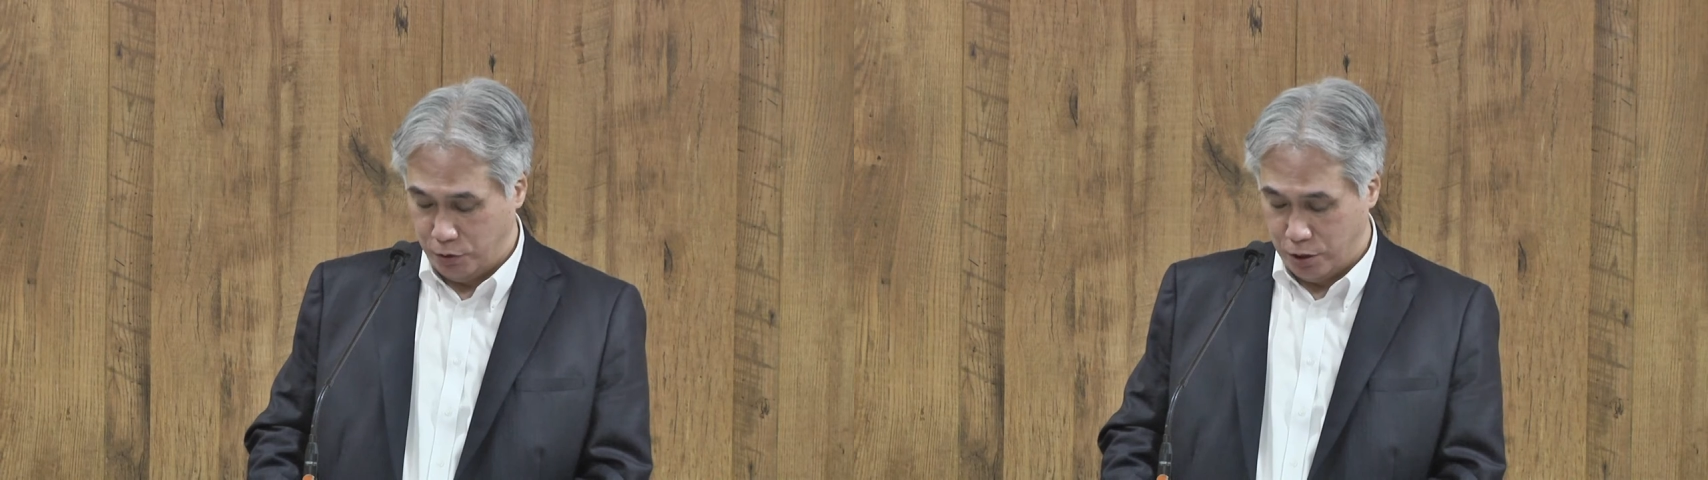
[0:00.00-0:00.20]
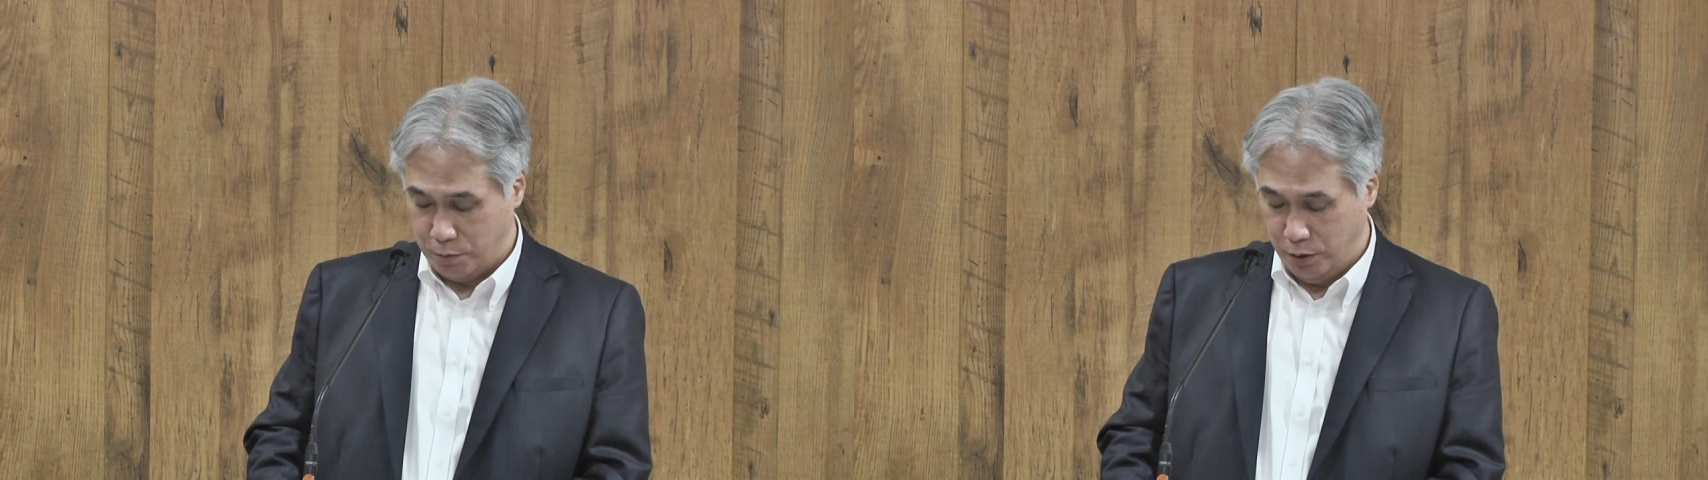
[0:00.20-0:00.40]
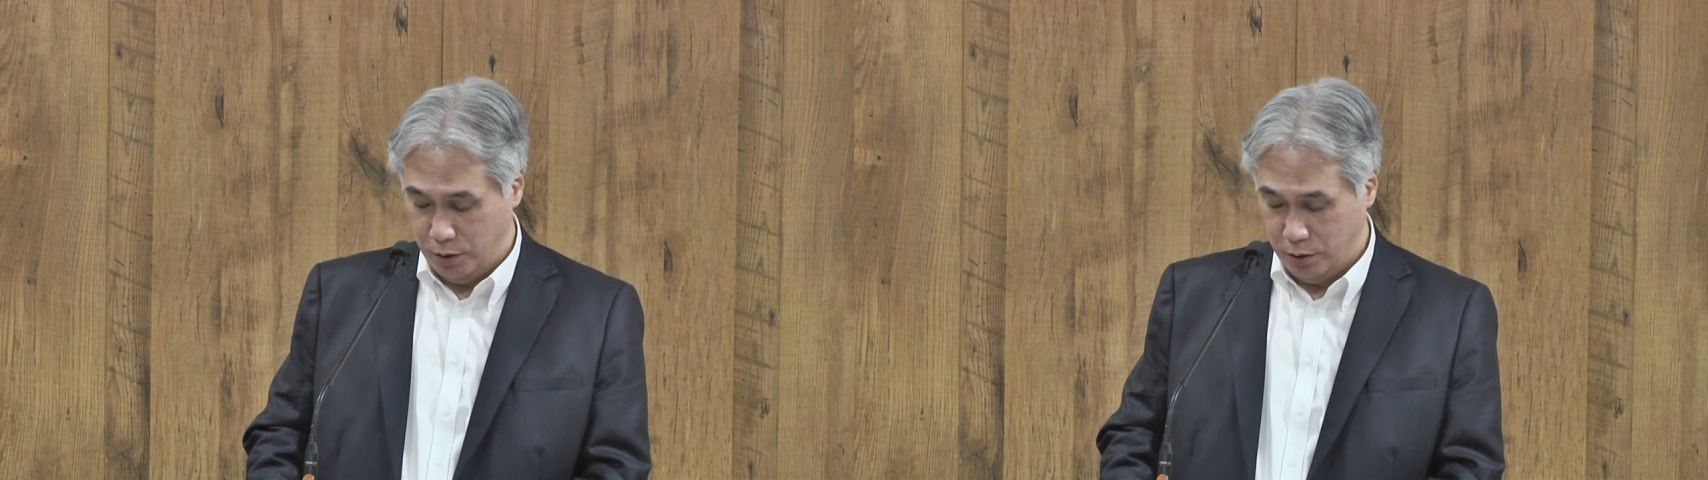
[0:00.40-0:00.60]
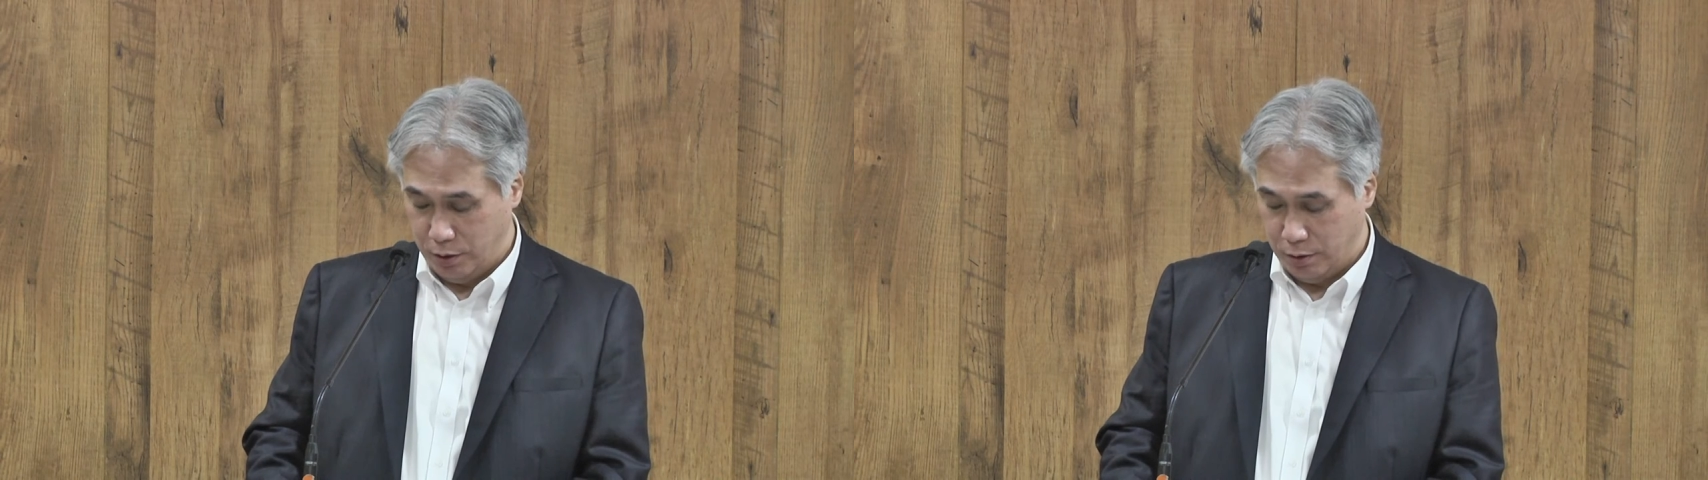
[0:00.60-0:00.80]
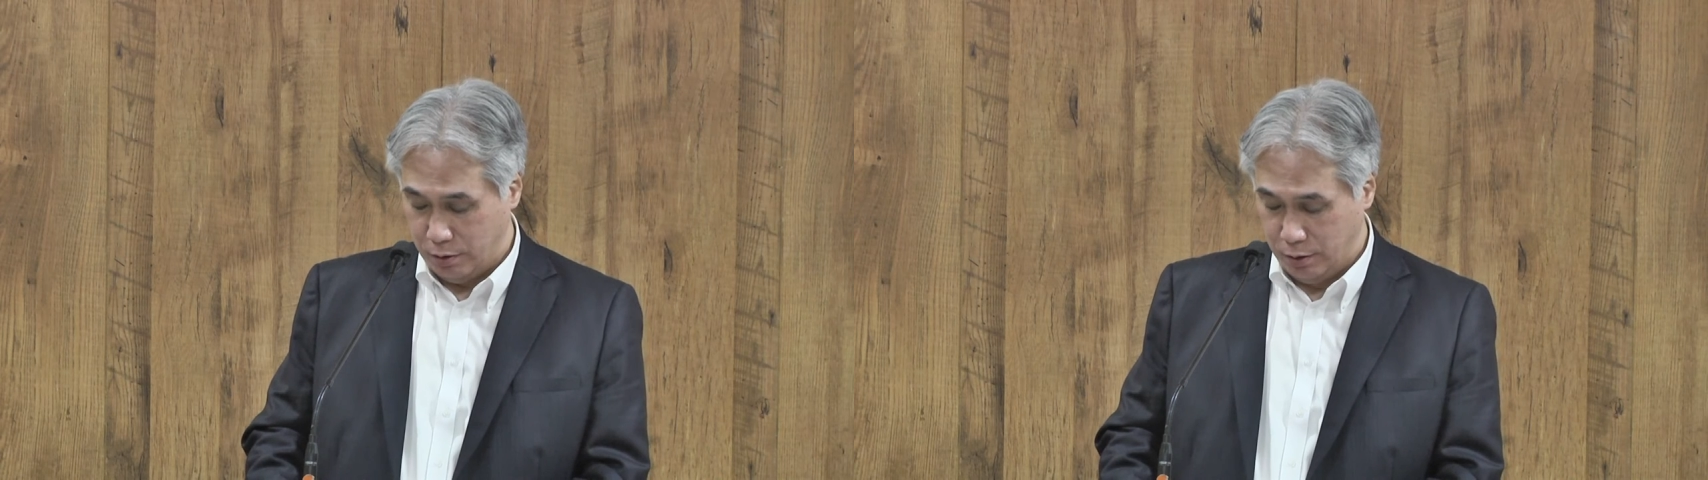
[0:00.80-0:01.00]

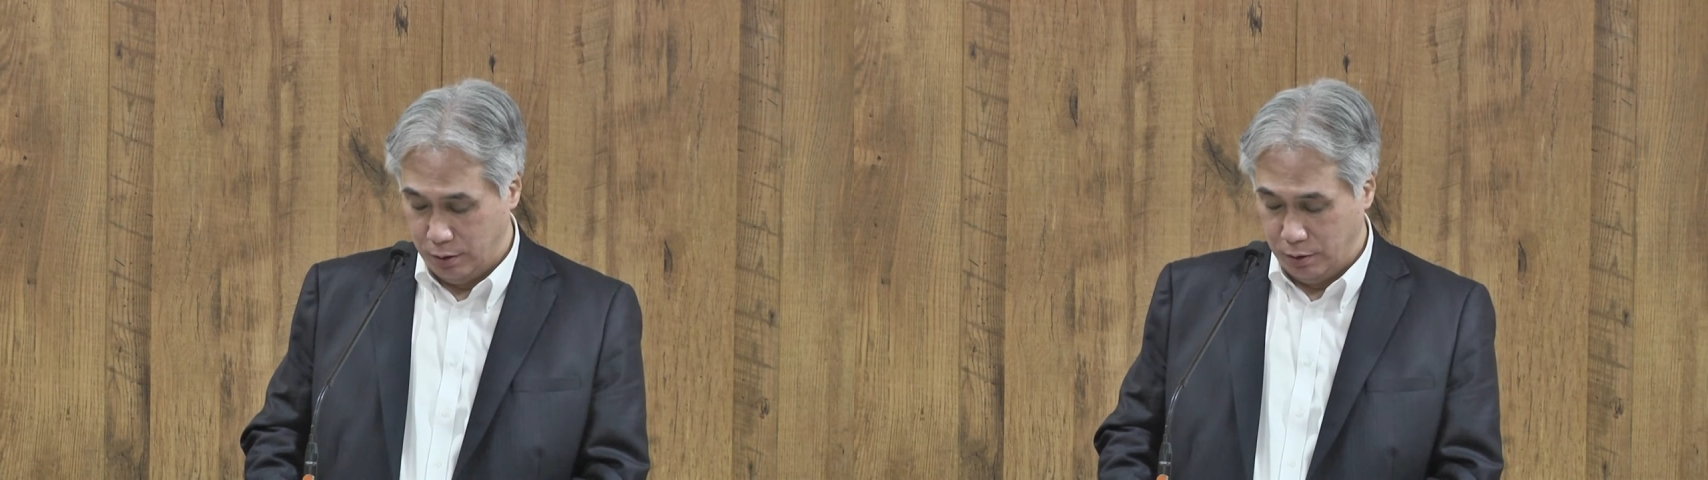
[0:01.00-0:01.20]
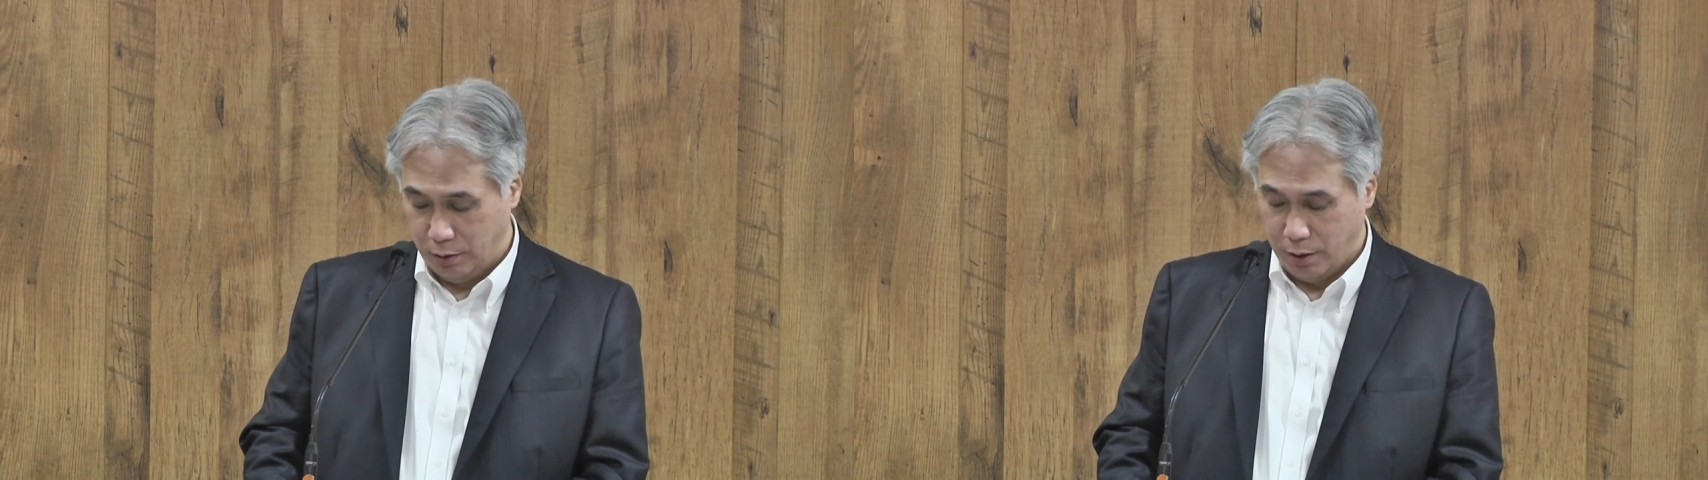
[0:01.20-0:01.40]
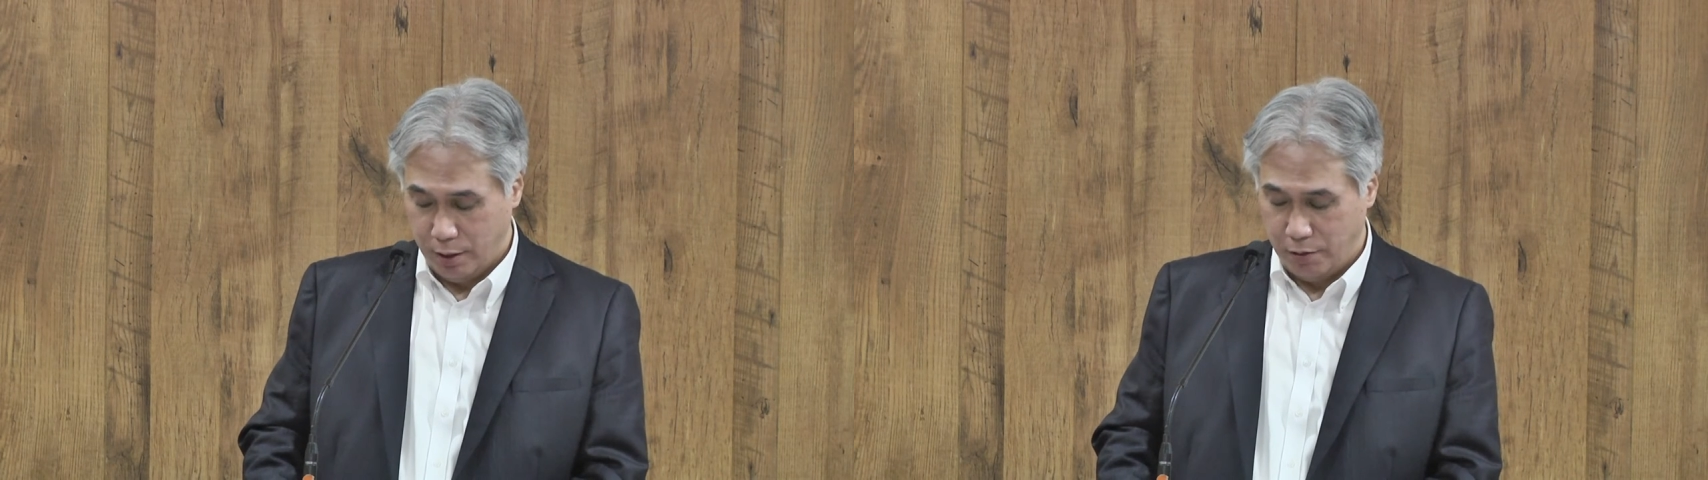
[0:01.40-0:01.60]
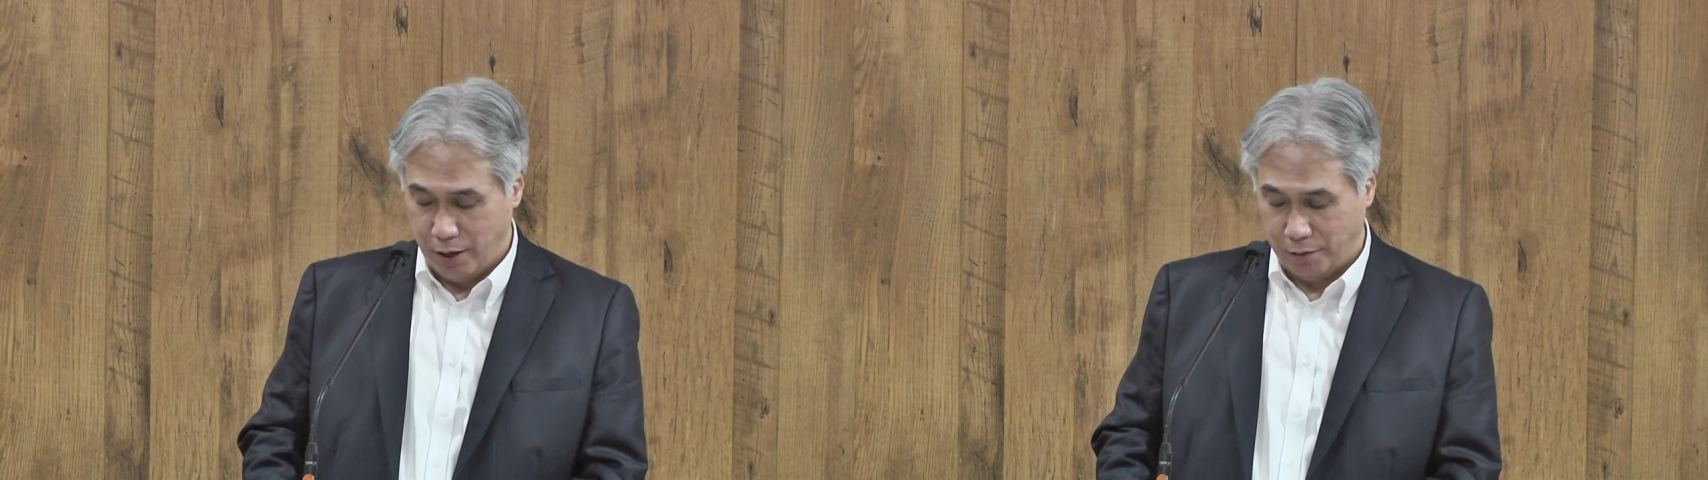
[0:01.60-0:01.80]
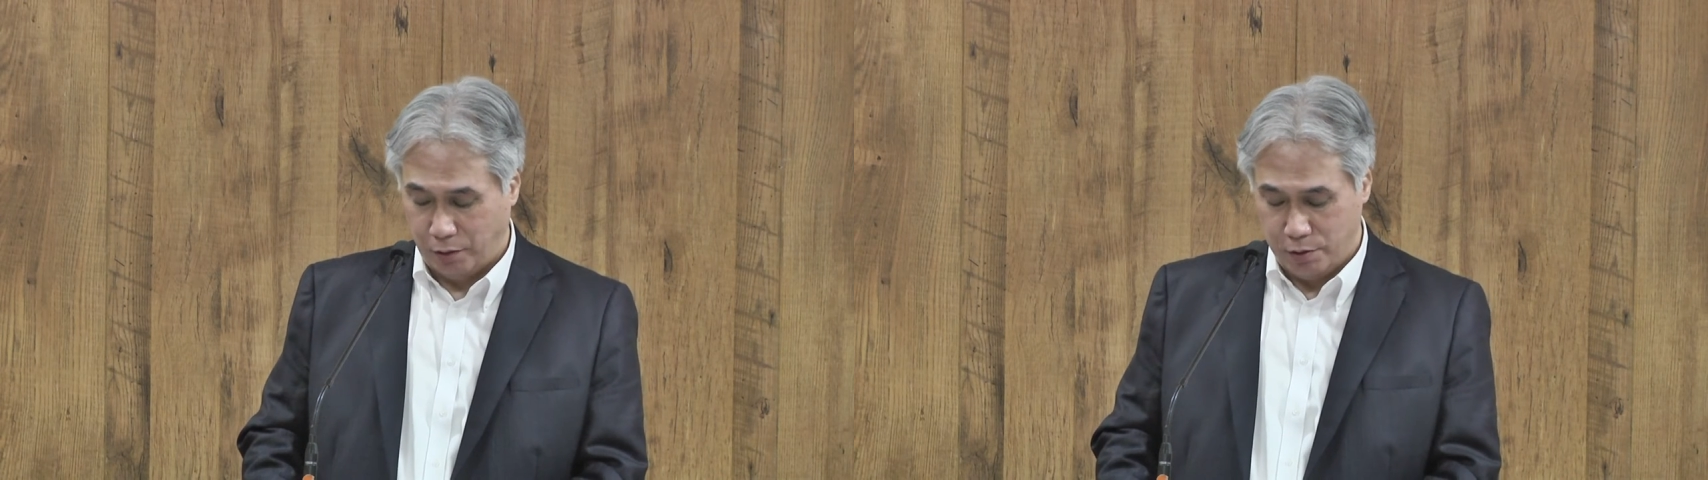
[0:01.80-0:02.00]
Japanese and
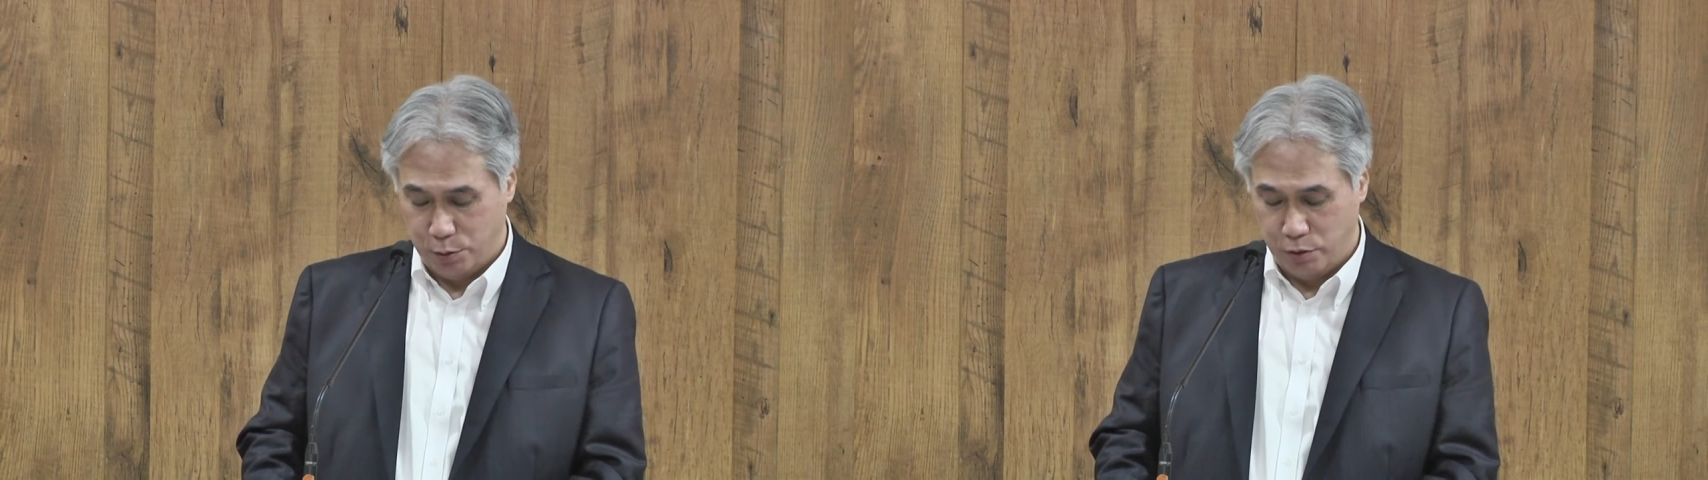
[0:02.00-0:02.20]
act as